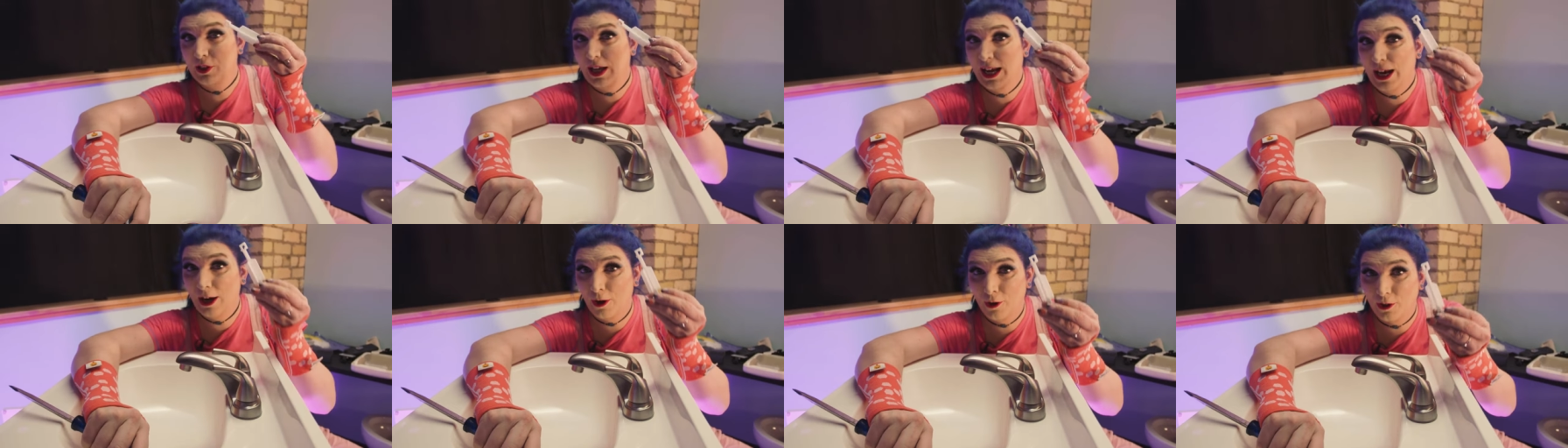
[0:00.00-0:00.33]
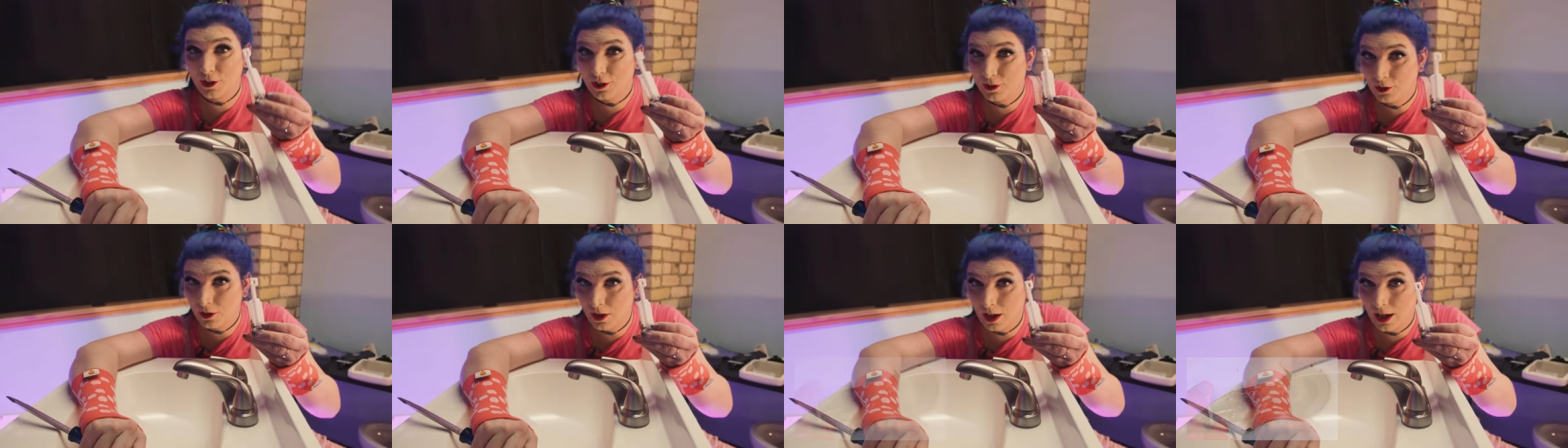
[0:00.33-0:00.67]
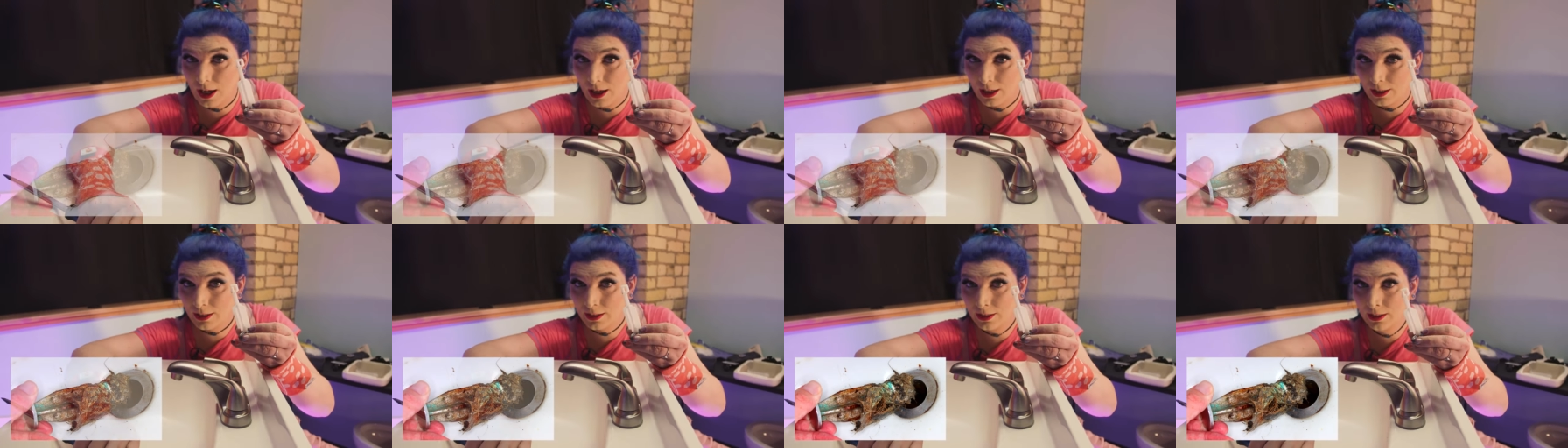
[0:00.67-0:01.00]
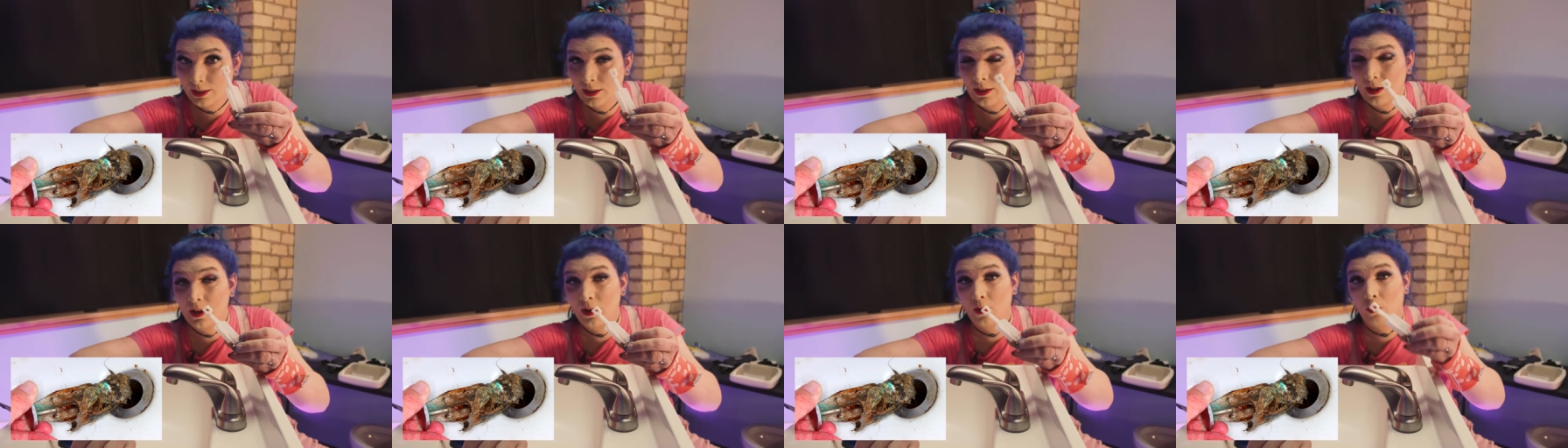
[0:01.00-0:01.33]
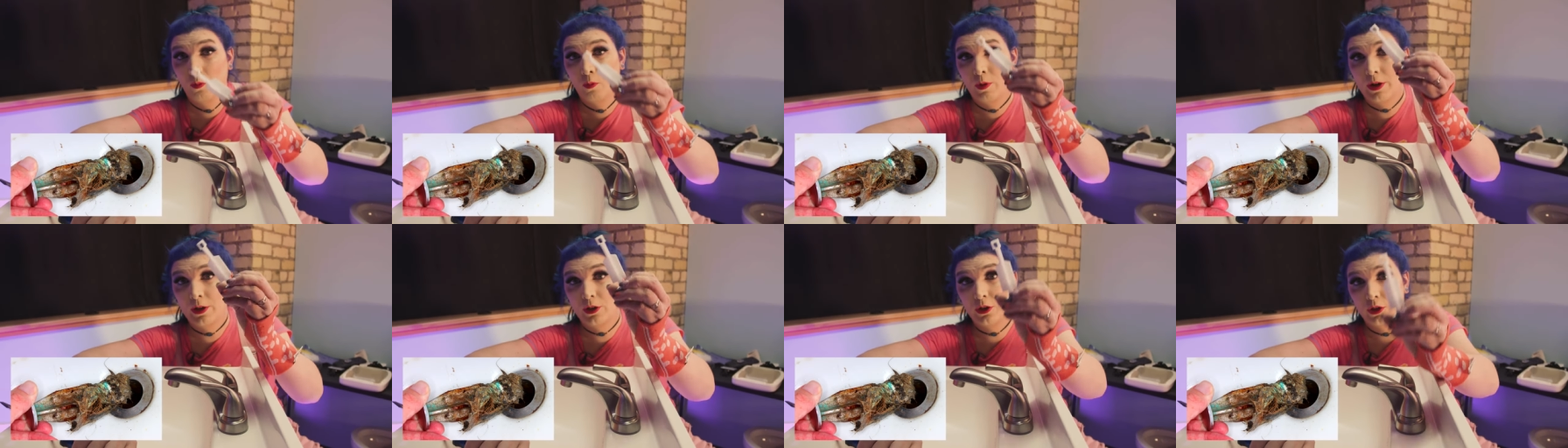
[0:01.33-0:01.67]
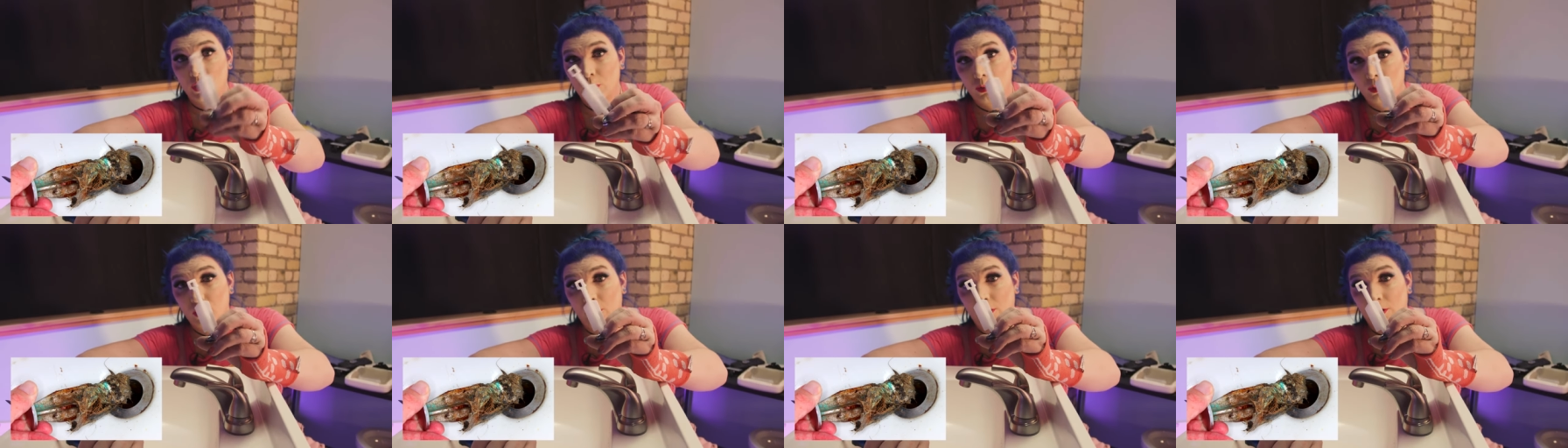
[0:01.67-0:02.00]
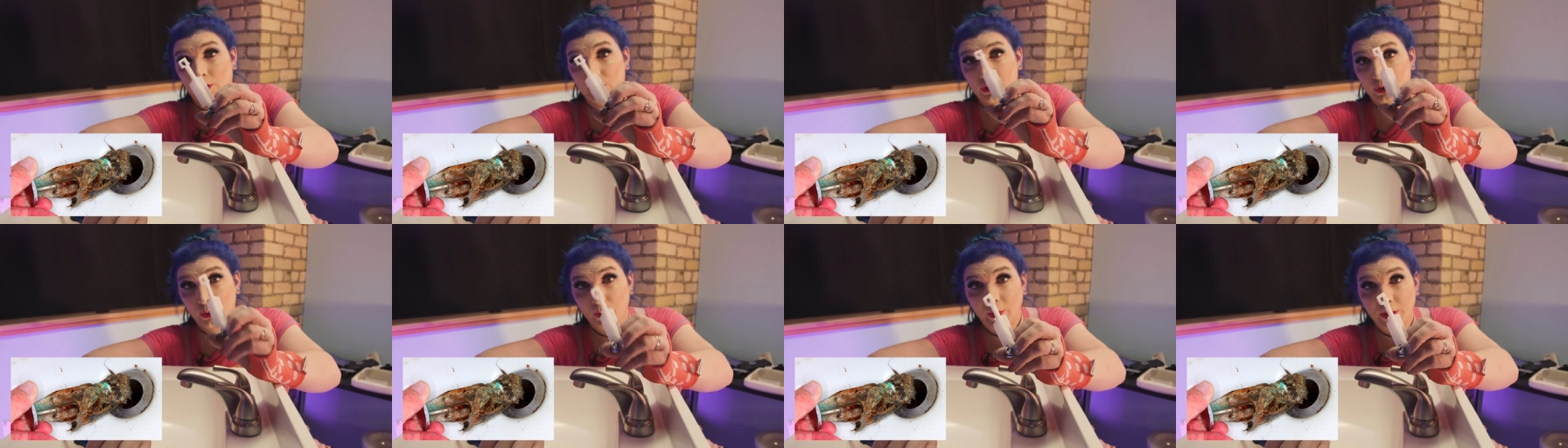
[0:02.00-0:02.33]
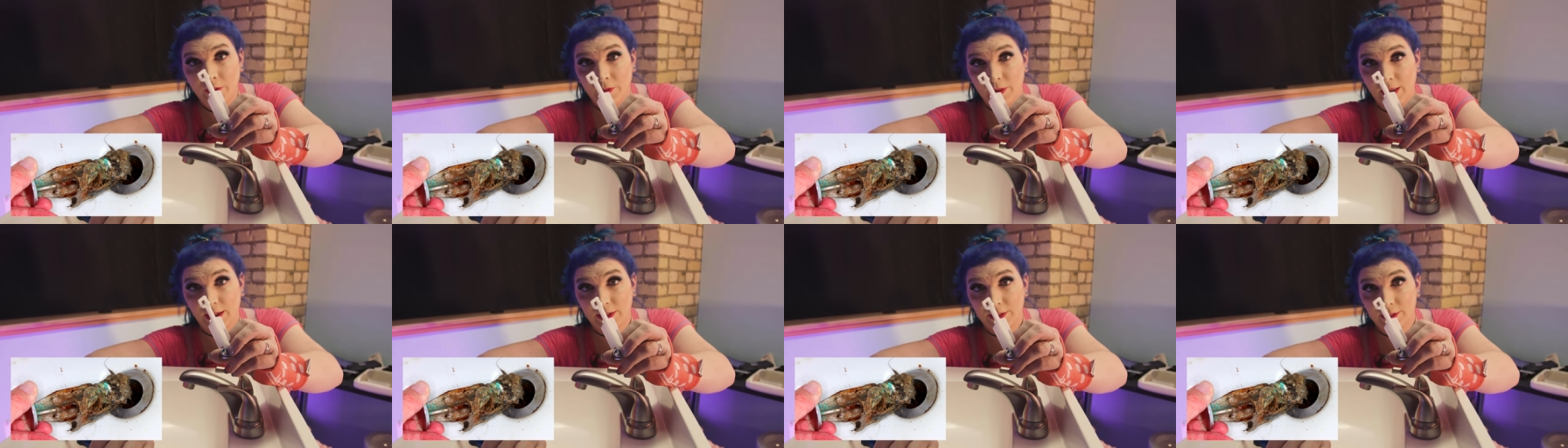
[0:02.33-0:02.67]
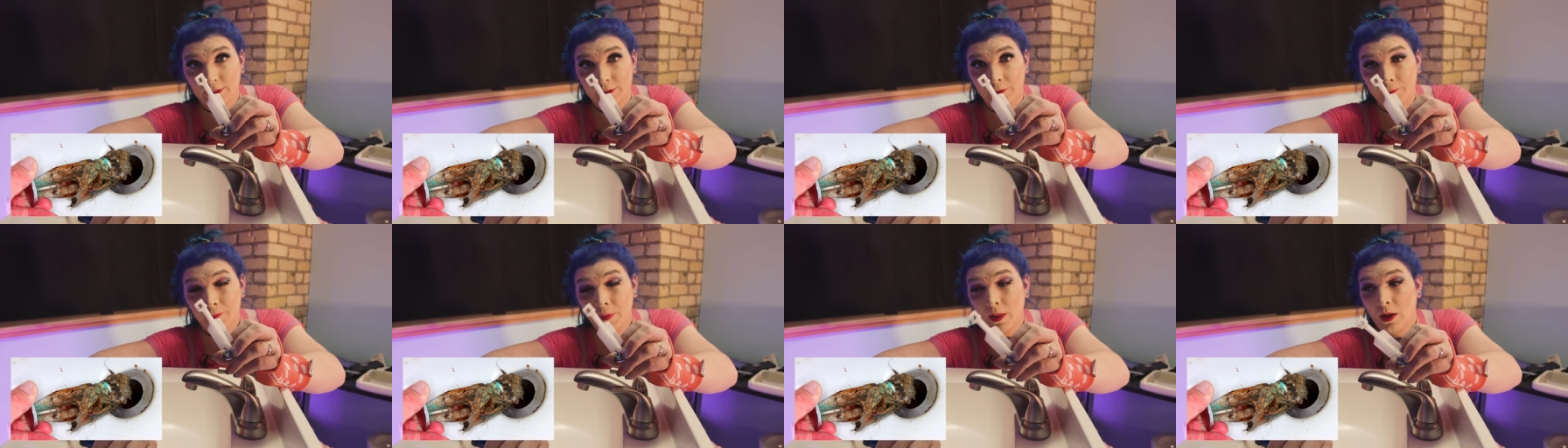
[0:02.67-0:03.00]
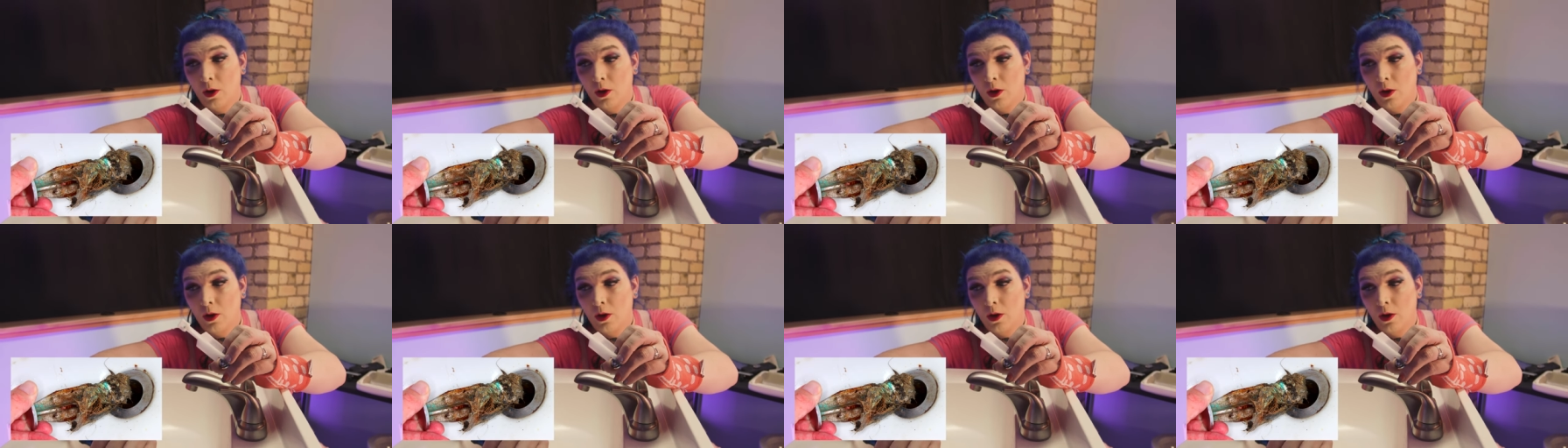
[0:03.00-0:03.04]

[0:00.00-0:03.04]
hair clog when you are doing this,